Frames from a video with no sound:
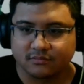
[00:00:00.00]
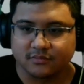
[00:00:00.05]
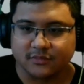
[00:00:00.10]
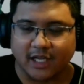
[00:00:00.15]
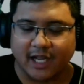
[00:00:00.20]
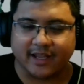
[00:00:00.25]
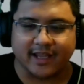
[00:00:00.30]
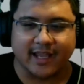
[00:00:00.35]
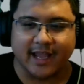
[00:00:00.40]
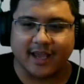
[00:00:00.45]

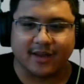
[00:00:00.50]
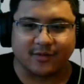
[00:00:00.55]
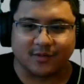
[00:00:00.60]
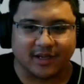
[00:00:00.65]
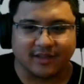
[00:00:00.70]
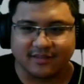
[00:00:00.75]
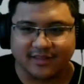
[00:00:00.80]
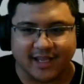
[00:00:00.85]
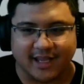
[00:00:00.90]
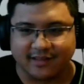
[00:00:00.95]
I can't
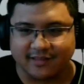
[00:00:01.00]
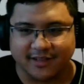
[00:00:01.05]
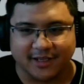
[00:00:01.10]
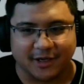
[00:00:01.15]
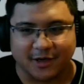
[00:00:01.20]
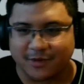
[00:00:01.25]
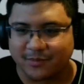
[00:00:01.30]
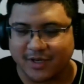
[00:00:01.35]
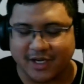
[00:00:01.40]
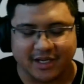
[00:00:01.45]
read that,
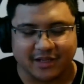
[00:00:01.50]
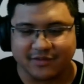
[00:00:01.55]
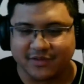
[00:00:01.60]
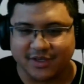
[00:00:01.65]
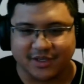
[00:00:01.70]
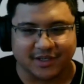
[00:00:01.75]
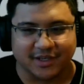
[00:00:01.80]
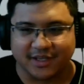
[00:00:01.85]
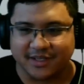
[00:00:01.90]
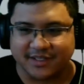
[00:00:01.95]
Leo. I'm not even
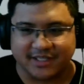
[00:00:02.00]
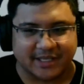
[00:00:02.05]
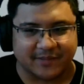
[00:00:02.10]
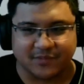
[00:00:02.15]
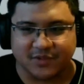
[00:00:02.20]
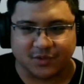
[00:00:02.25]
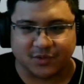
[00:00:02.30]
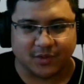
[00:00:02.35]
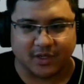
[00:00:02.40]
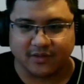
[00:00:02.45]
going to attempt
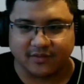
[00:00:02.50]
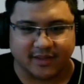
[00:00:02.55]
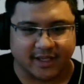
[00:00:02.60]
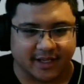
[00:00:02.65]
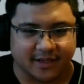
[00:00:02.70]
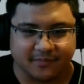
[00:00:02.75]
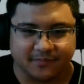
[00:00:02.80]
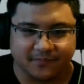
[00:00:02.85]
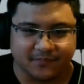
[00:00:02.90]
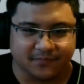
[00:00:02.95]
to read
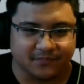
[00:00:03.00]
that.